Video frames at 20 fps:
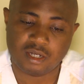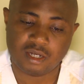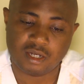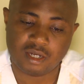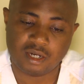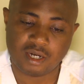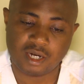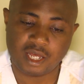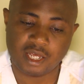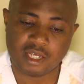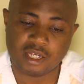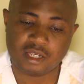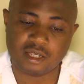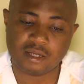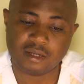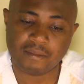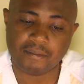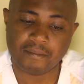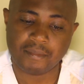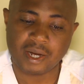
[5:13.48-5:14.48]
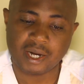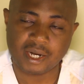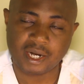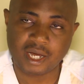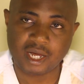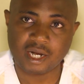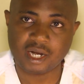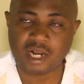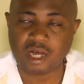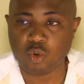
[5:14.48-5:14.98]
like
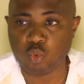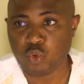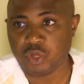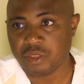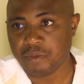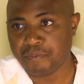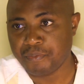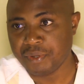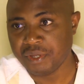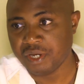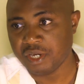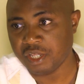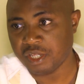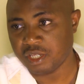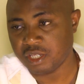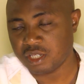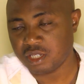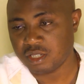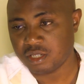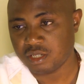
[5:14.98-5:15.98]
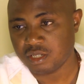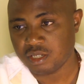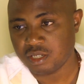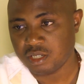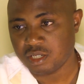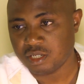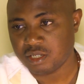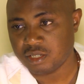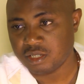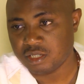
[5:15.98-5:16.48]
banana with peeling
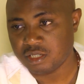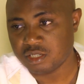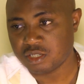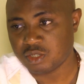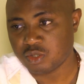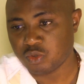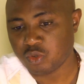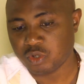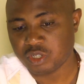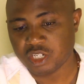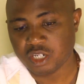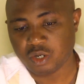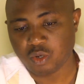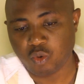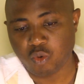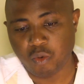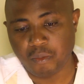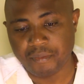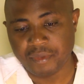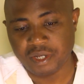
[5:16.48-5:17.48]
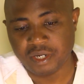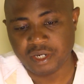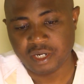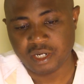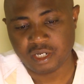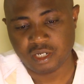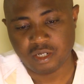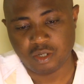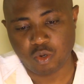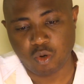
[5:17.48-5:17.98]
is not a
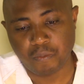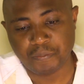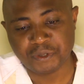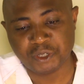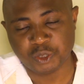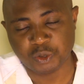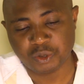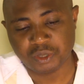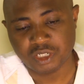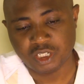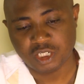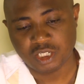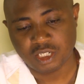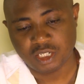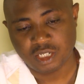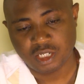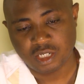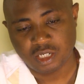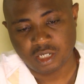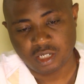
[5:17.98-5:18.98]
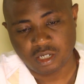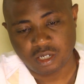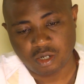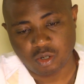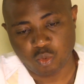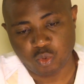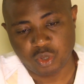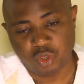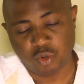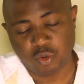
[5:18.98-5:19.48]
recommended option
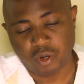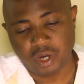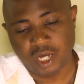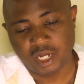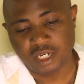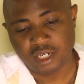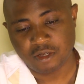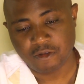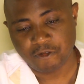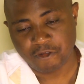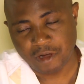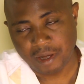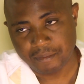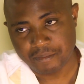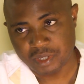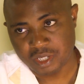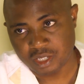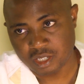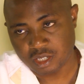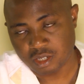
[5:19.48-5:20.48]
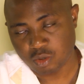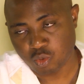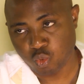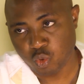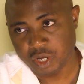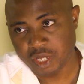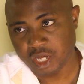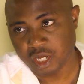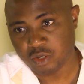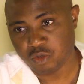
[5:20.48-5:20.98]
with organic farming,
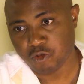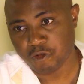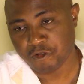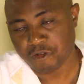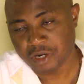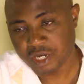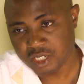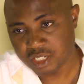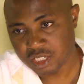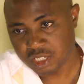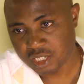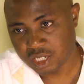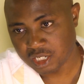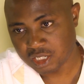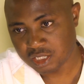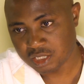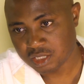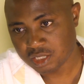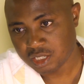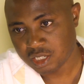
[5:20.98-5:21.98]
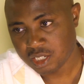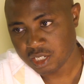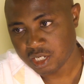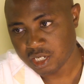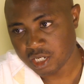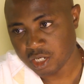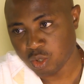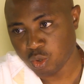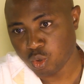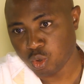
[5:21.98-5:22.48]
where you find that
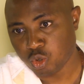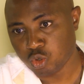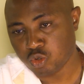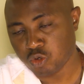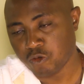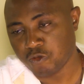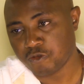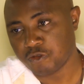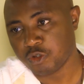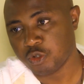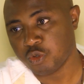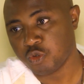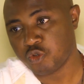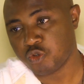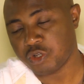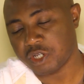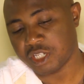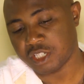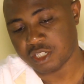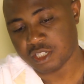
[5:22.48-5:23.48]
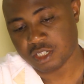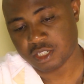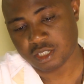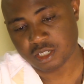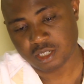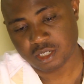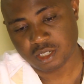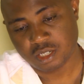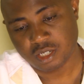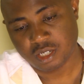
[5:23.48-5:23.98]
a lot of nutrients
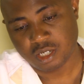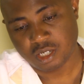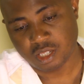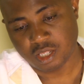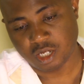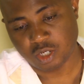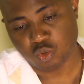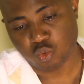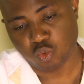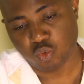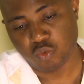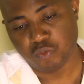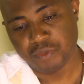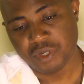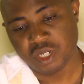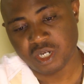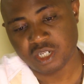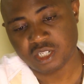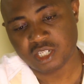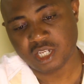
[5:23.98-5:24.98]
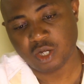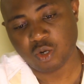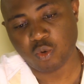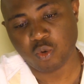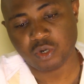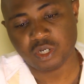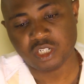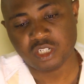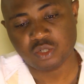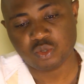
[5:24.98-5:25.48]
that would be
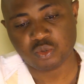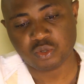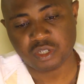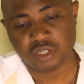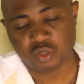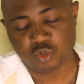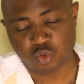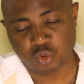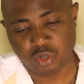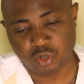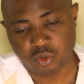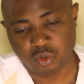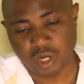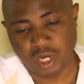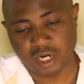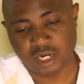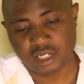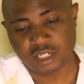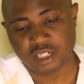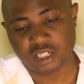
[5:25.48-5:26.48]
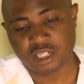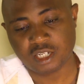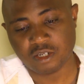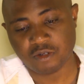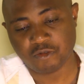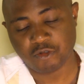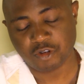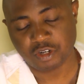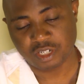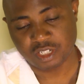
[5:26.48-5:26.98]
recycled into the soil are
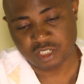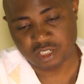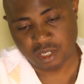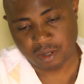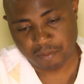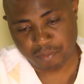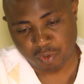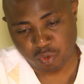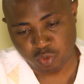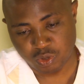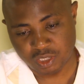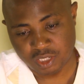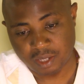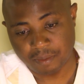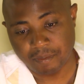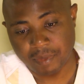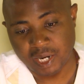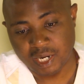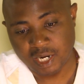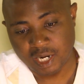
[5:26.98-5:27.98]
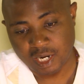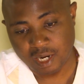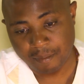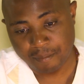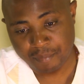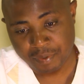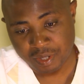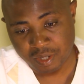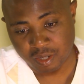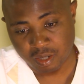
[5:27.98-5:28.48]
taken, for example, with the banana
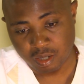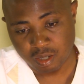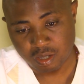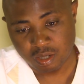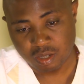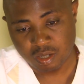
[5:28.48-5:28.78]
peel,